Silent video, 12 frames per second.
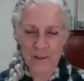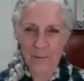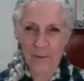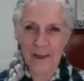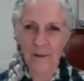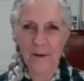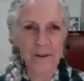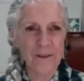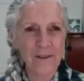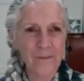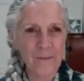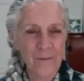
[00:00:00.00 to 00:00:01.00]
to play with.
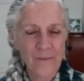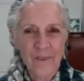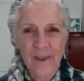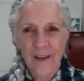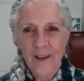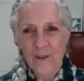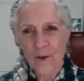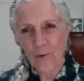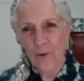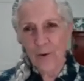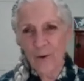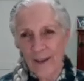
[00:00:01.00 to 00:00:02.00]
So if
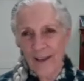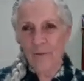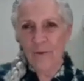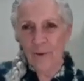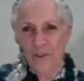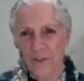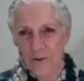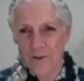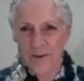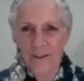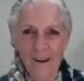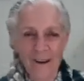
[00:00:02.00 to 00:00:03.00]
we're uke and we're too
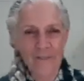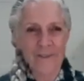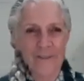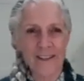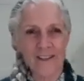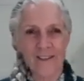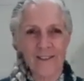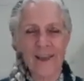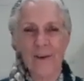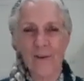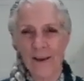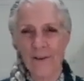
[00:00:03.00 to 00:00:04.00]
soft, then they
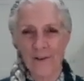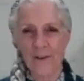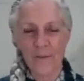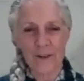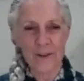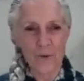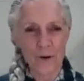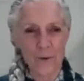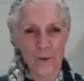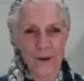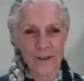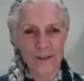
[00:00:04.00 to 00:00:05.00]
don't have something to work
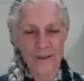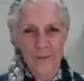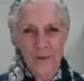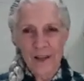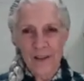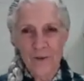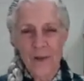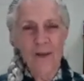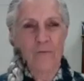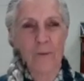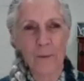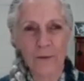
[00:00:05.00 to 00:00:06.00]
with. So we
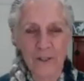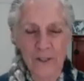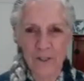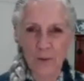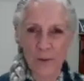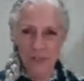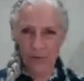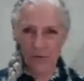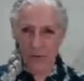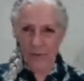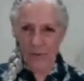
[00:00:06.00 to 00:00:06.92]
have to be able to switch from